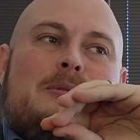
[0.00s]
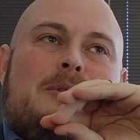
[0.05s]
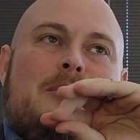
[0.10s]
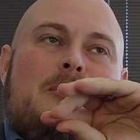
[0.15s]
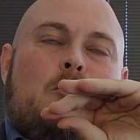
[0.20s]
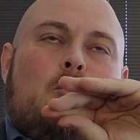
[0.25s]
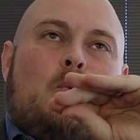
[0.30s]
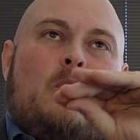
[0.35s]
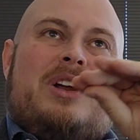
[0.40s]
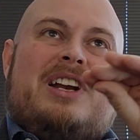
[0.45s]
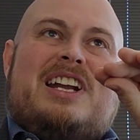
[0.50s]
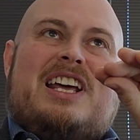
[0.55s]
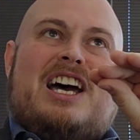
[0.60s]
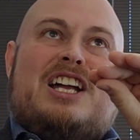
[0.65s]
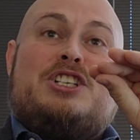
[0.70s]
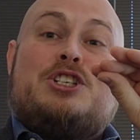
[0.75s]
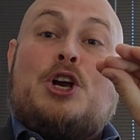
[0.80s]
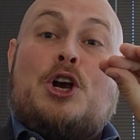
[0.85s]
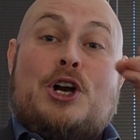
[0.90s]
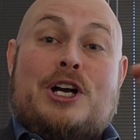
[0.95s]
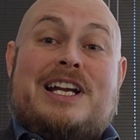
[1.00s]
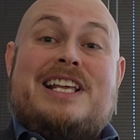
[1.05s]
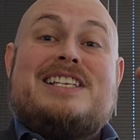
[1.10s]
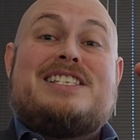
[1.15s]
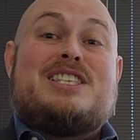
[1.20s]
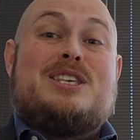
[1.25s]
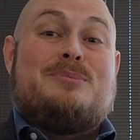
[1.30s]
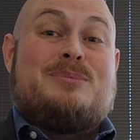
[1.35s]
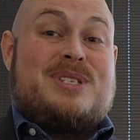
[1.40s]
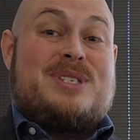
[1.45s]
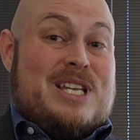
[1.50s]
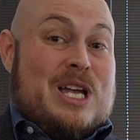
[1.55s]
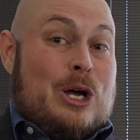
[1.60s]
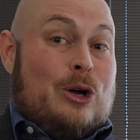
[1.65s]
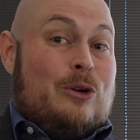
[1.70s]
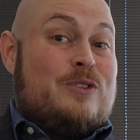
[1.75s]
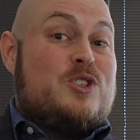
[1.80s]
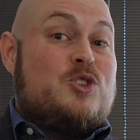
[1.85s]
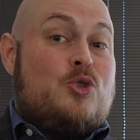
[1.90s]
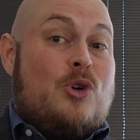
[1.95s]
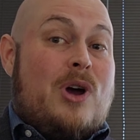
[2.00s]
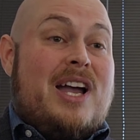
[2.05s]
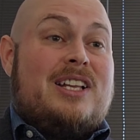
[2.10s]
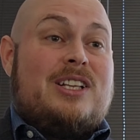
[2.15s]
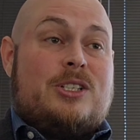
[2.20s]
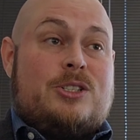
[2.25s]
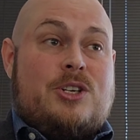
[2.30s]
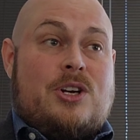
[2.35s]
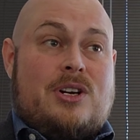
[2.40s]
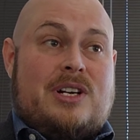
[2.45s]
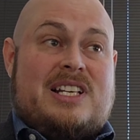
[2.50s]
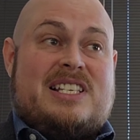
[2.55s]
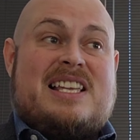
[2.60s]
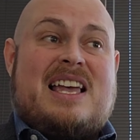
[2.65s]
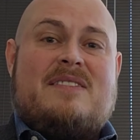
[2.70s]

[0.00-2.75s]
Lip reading: when attorneys themselves, trial attorneys,